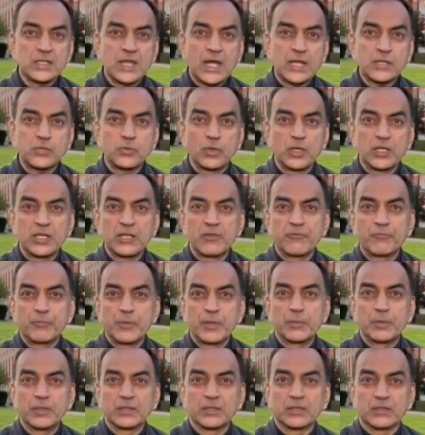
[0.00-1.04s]
that will give
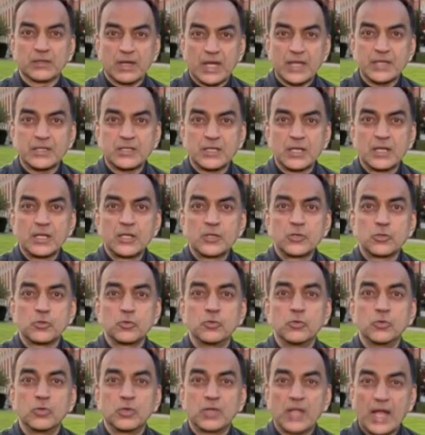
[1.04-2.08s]
people the right
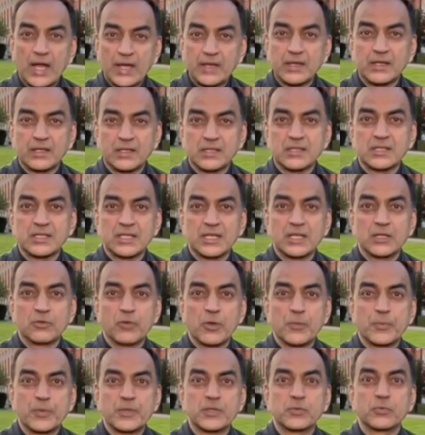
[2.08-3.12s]
to carry concealed
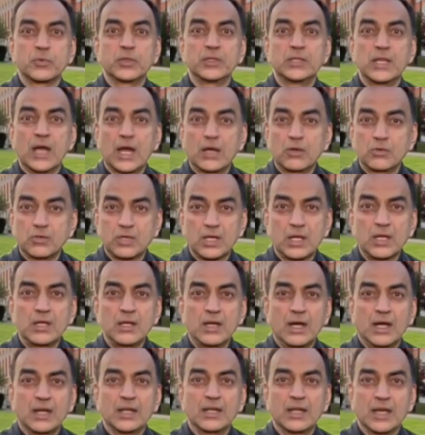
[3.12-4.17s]
weapons without
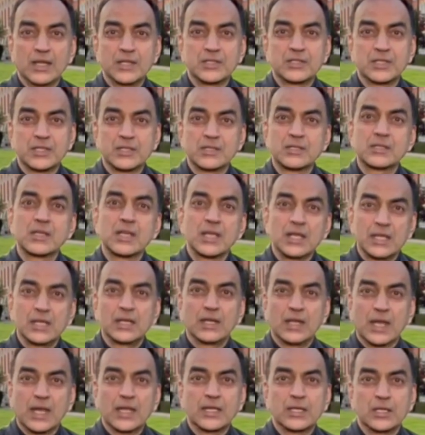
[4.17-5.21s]
a license,
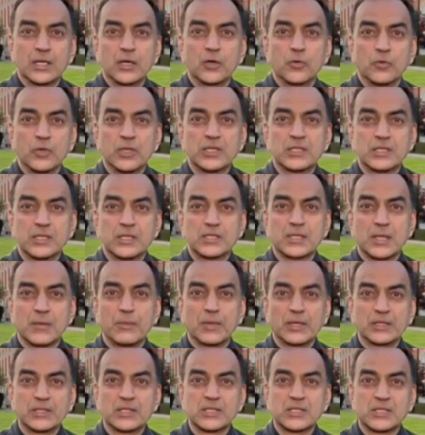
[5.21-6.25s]
in line with
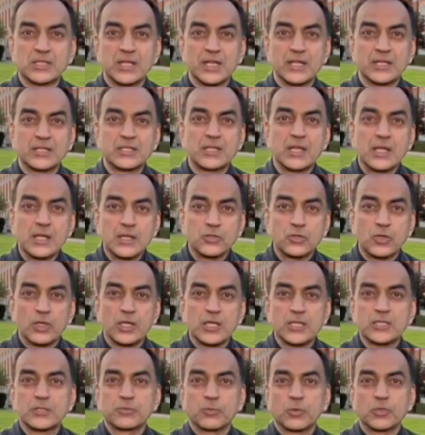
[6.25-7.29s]
some other states. So
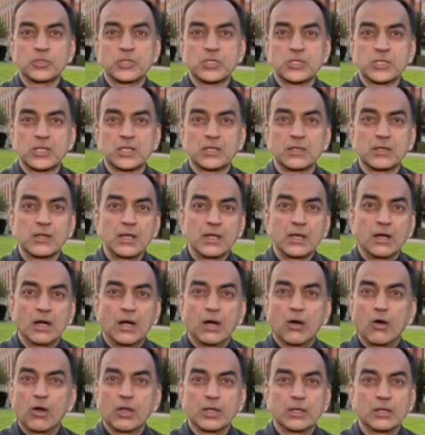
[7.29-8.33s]
his position
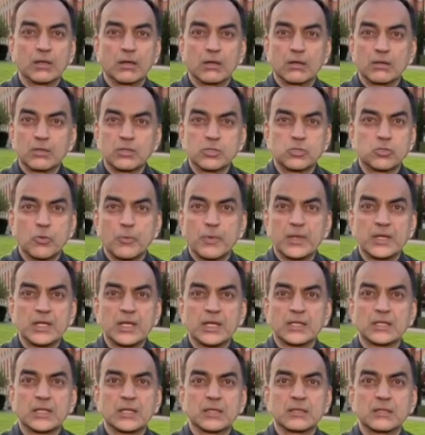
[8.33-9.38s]
on so
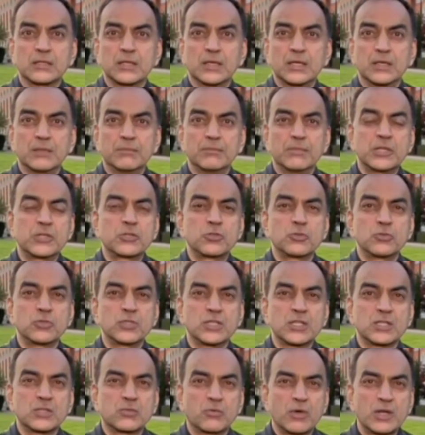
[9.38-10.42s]
many other
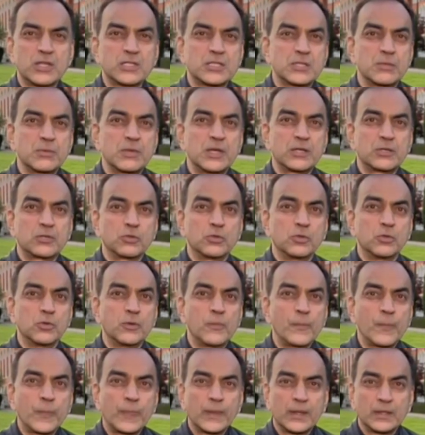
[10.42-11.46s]
issues is quite similar to